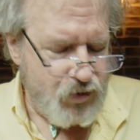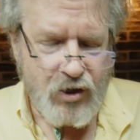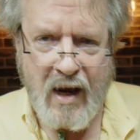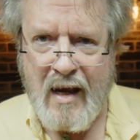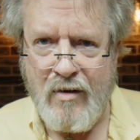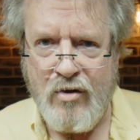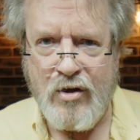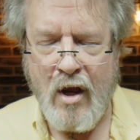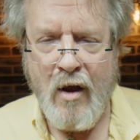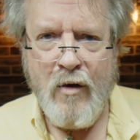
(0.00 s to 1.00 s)

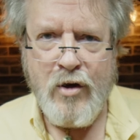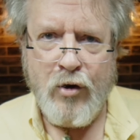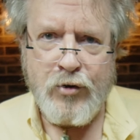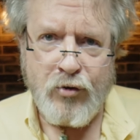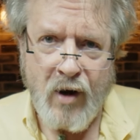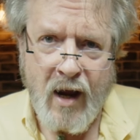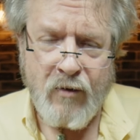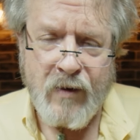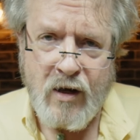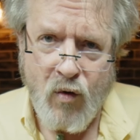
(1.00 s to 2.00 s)
change your track
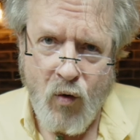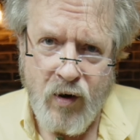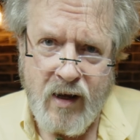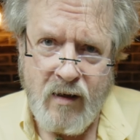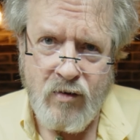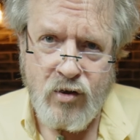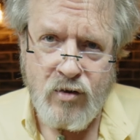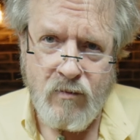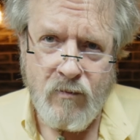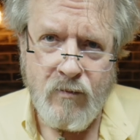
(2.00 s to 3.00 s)
recording
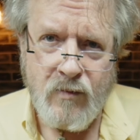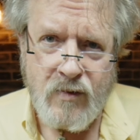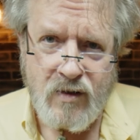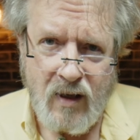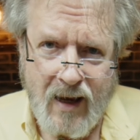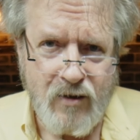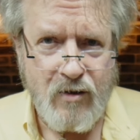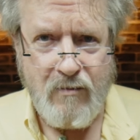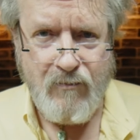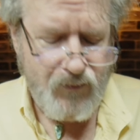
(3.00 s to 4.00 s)

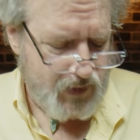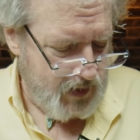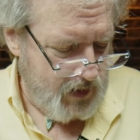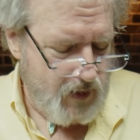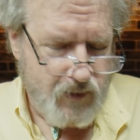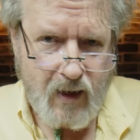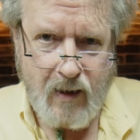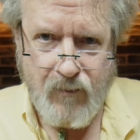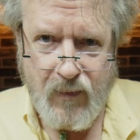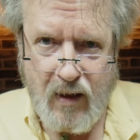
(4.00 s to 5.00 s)
selection,
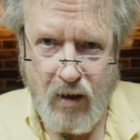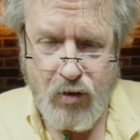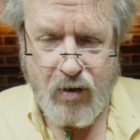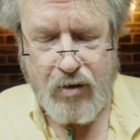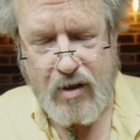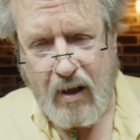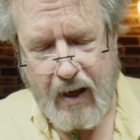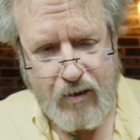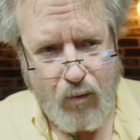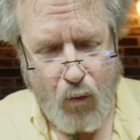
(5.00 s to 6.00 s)
okay, you can
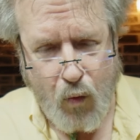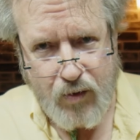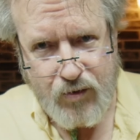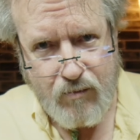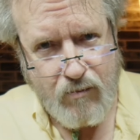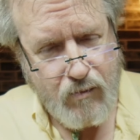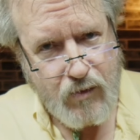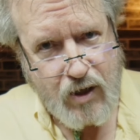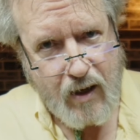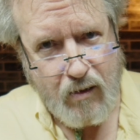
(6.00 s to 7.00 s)
select 1
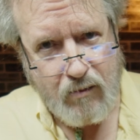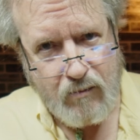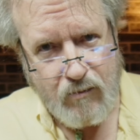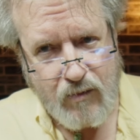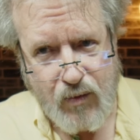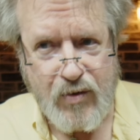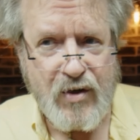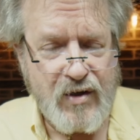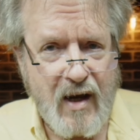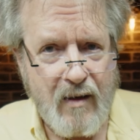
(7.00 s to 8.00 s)
channel, we'll
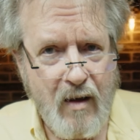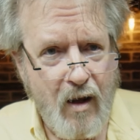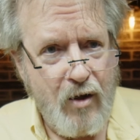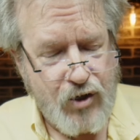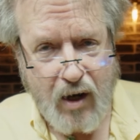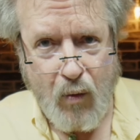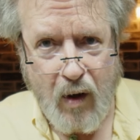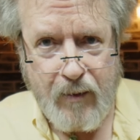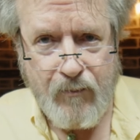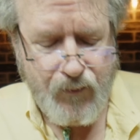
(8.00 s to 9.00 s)
just say channel
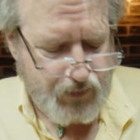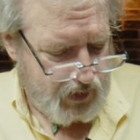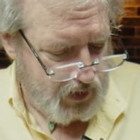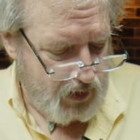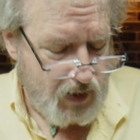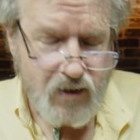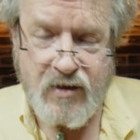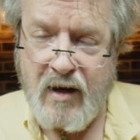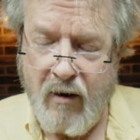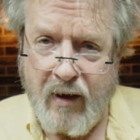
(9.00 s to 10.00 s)
1,
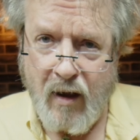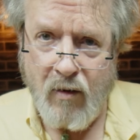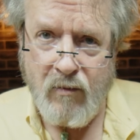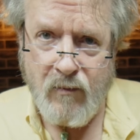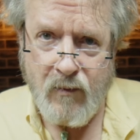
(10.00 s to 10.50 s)
stereo,